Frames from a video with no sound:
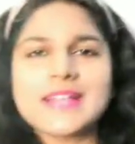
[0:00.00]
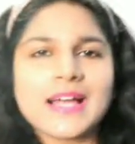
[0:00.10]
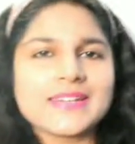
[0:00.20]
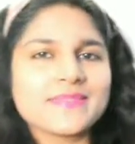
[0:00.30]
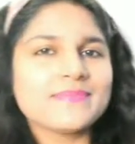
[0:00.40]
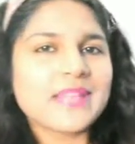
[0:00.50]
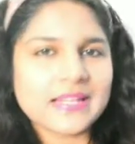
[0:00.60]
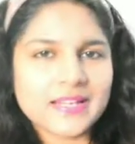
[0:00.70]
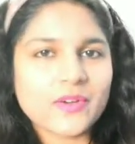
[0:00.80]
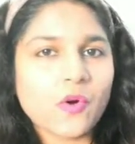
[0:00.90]
item
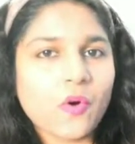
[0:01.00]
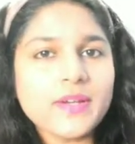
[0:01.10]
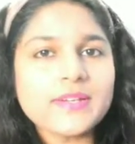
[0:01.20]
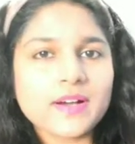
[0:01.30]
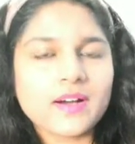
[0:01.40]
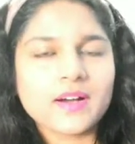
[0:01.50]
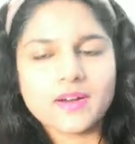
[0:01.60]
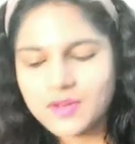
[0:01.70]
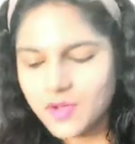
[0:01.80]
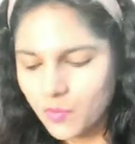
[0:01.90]
that I got
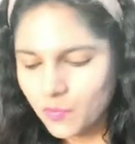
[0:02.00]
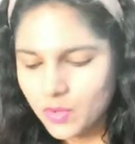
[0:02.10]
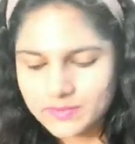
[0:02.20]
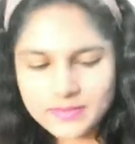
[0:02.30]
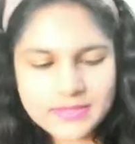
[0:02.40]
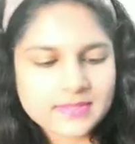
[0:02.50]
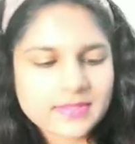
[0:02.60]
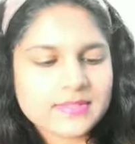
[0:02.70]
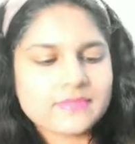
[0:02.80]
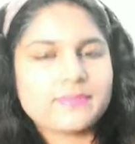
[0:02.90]
uh, is
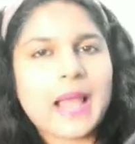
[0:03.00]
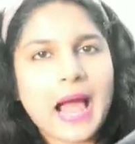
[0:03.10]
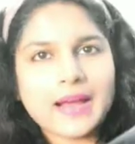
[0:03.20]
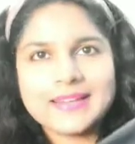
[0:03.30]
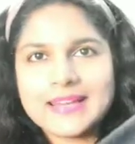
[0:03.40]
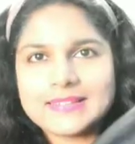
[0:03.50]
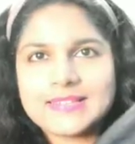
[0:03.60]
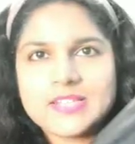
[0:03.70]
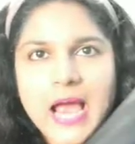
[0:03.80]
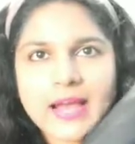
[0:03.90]
this black
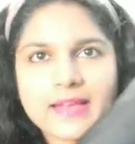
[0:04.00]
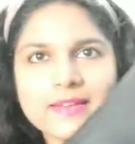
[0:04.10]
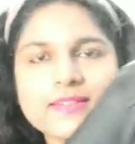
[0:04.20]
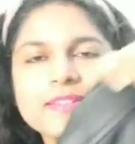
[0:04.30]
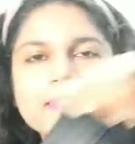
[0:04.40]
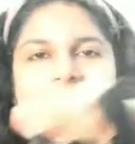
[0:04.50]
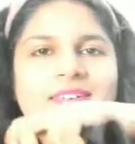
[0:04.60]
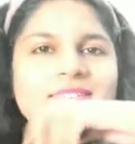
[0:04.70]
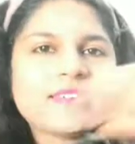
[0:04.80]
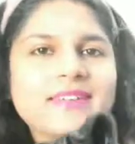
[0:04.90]
leather jacket
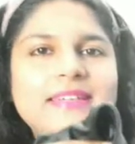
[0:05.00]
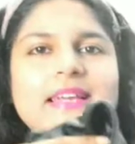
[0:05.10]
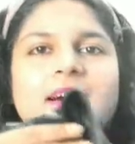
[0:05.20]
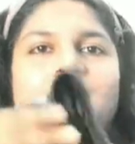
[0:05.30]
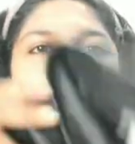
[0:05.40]
yeah